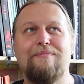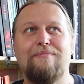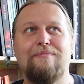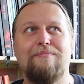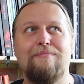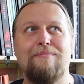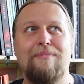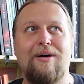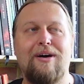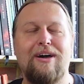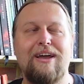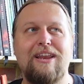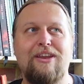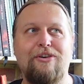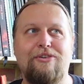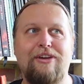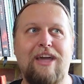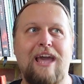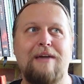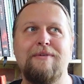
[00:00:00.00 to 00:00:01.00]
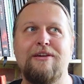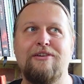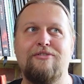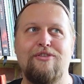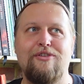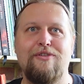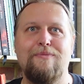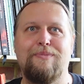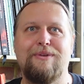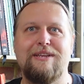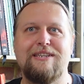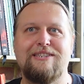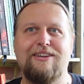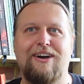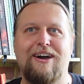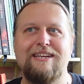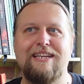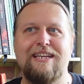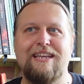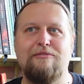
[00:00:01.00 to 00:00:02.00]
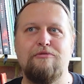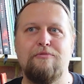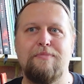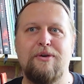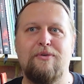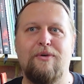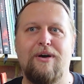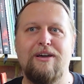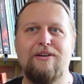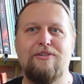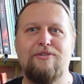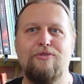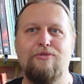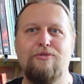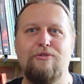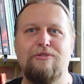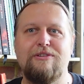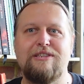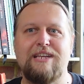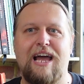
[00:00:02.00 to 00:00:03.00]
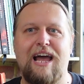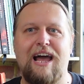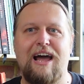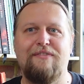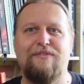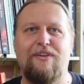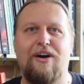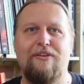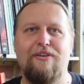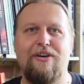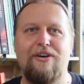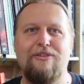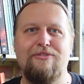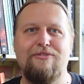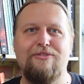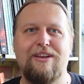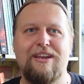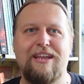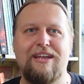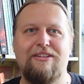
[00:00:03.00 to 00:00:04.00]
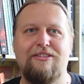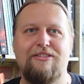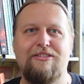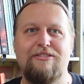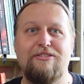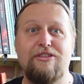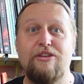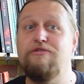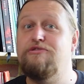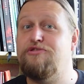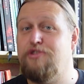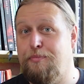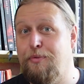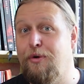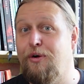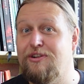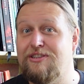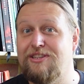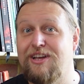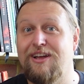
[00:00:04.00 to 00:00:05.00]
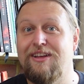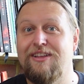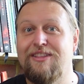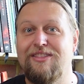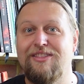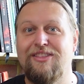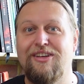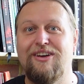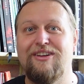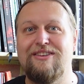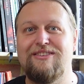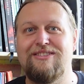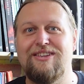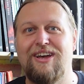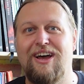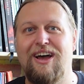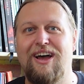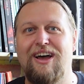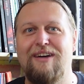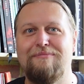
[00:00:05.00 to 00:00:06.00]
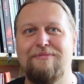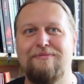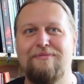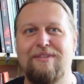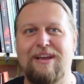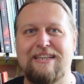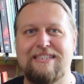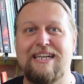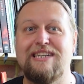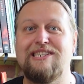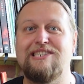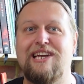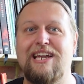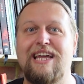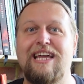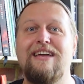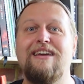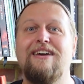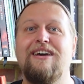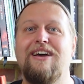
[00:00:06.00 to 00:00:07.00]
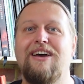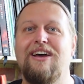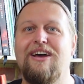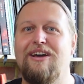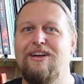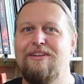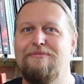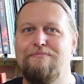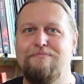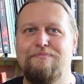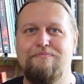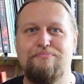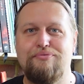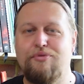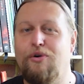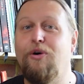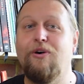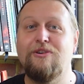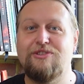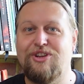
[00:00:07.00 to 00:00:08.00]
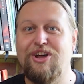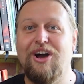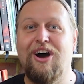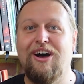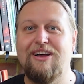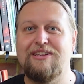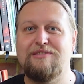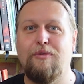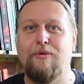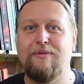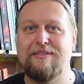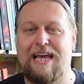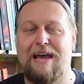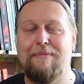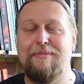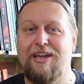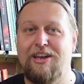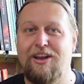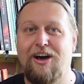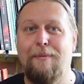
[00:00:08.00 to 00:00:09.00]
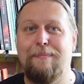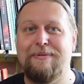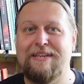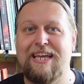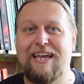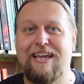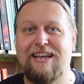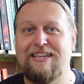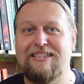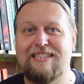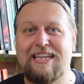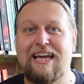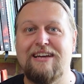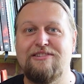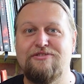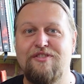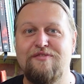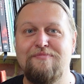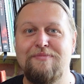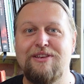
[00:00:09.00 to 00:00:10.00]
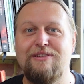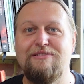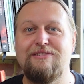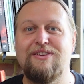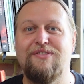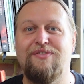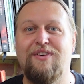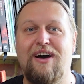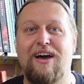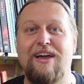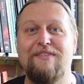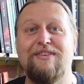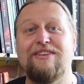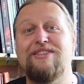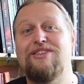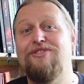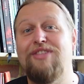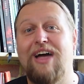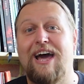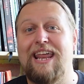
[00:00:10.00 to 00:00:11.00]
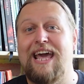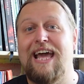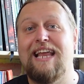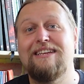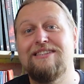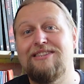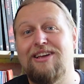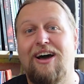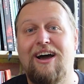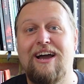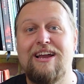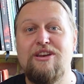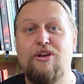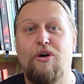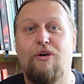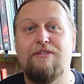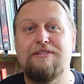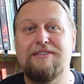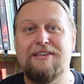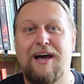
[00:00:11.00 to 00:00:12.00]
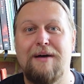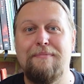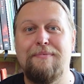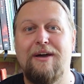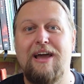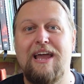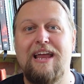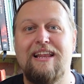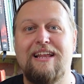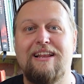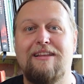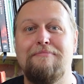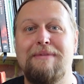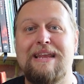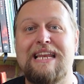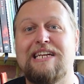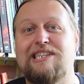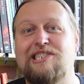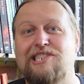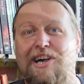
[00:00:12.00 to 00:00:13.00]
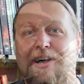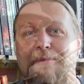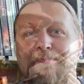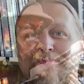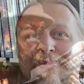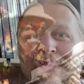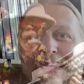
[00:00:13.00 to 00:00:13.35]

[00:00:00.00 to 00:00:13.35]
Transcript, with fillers: My local gaming group decided it would be quite cool to have our own little news reporter that essentially broadcast what was happening in our particular sector of Medusa 5, and to that end I knocked up a little miniature